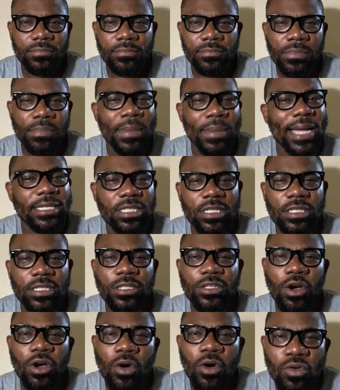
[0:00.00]
Imagine
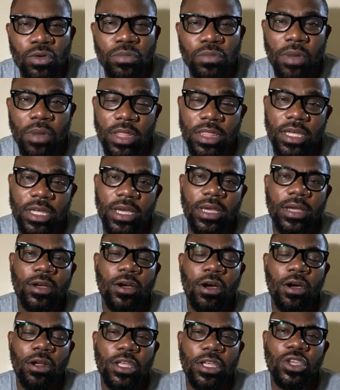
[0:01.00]
your own mother
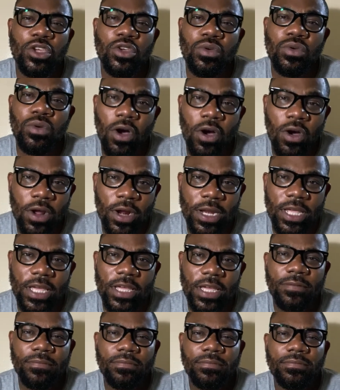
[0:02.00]
calling you
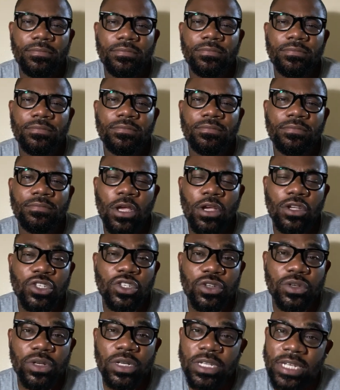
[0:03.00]
ugly because
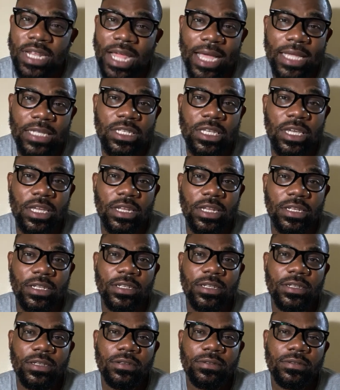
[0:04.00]
you're dark-skinned.
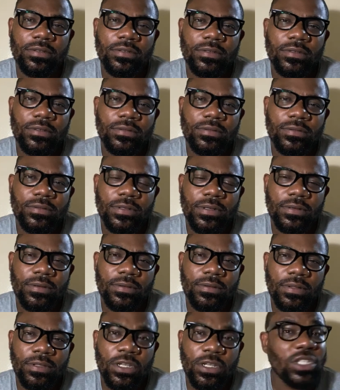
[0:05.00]

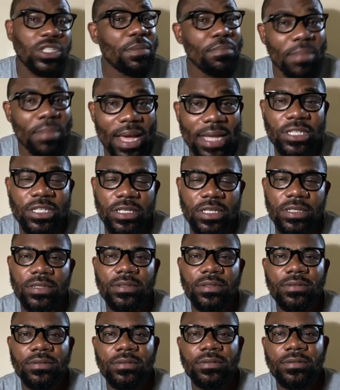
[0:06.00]
Just imagine.
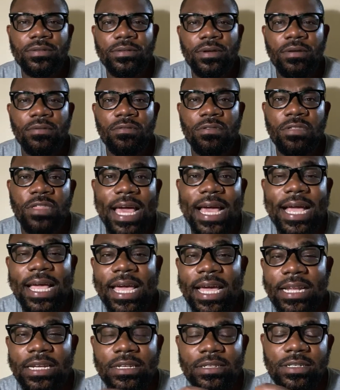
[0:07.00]
That
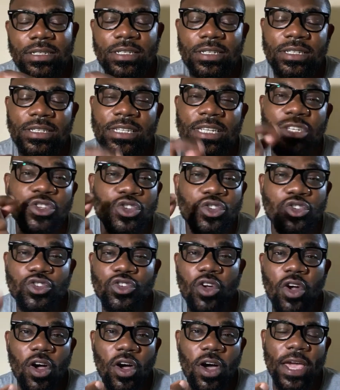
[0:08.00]
can
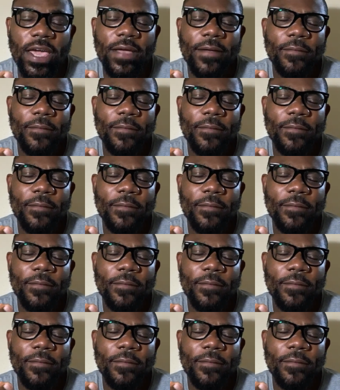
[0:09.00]
destroy